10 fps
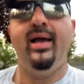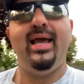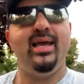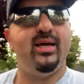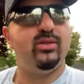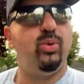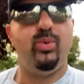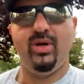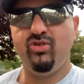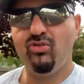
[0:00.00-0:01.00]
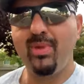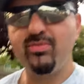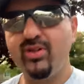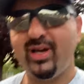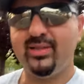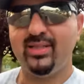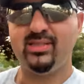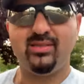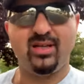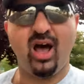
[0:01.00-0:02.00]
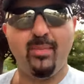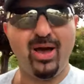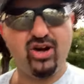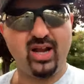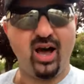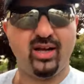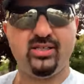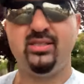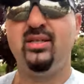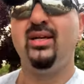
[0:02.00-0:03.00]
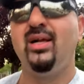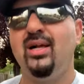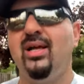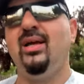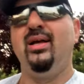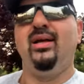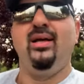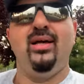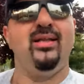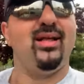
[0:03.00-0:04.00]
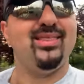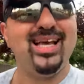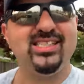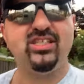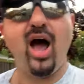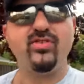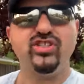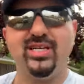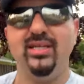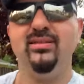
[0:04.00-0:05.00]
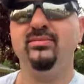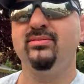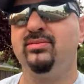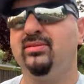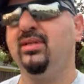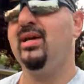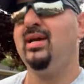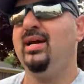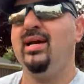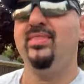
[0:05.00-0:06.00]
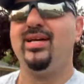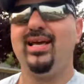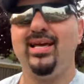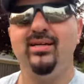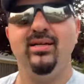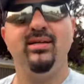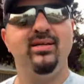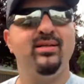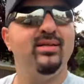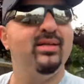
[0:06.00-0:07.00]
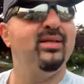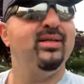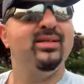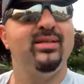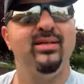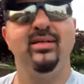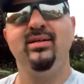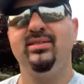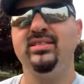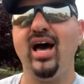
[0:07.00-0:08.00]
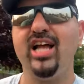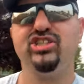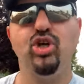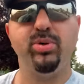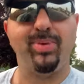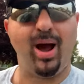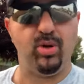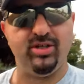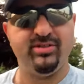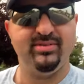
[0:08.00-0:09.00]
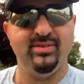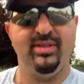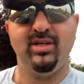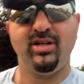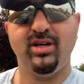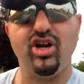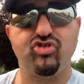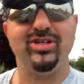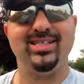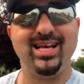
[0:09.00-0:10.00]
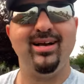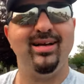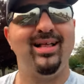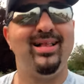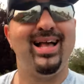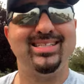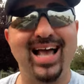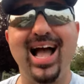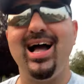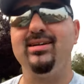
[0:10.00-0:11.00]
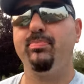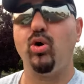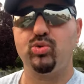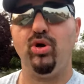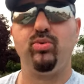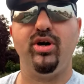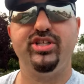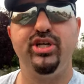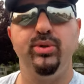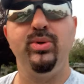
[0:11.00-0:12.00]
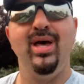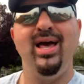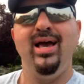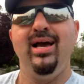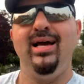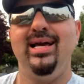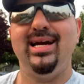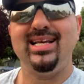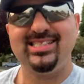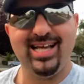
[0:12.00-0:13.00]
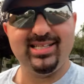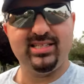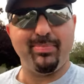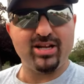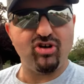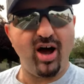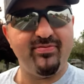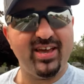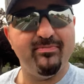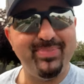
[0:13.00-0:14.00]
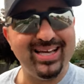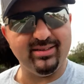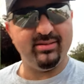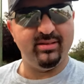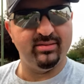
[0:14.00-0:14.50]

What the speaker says: And remember that this is a paradox. The less sovereignty that a non-superpower country has had post-World War II, in a sense, the better off they've been.